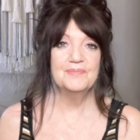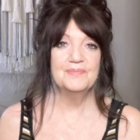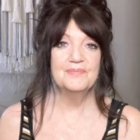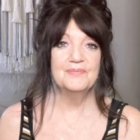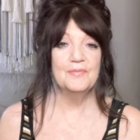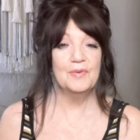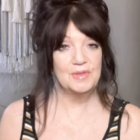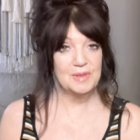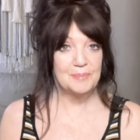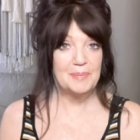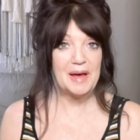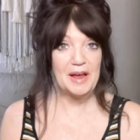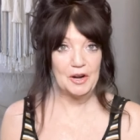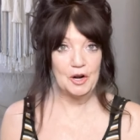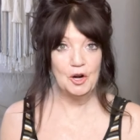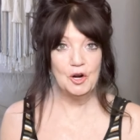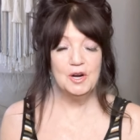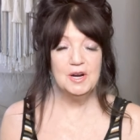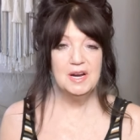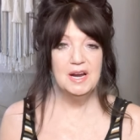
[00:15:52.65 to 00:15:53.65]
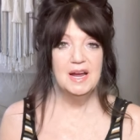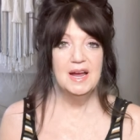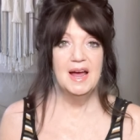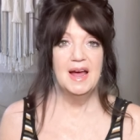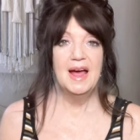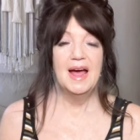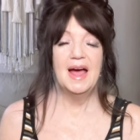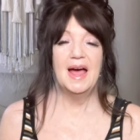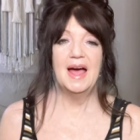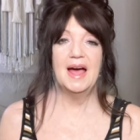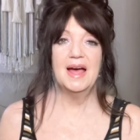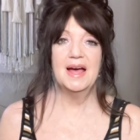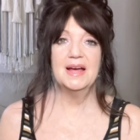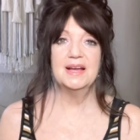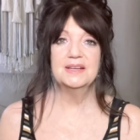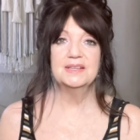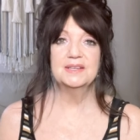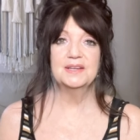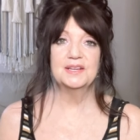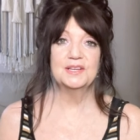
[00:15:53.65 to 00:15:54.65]
for the better,
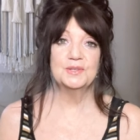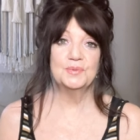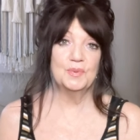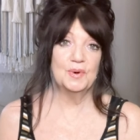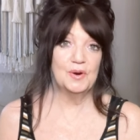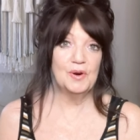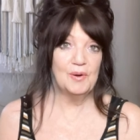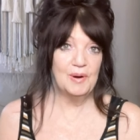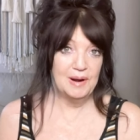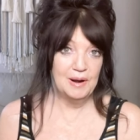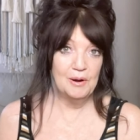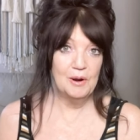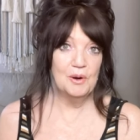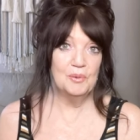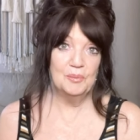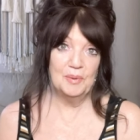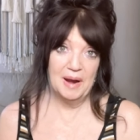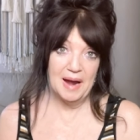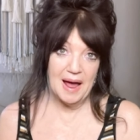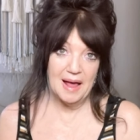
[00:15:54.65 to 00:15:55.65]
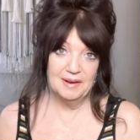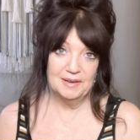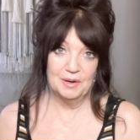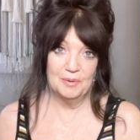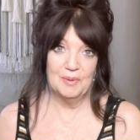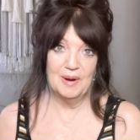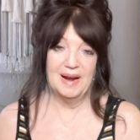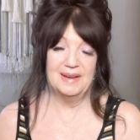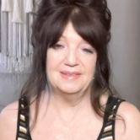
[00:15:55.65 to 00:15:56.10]
because um, we're creating our own reality, right?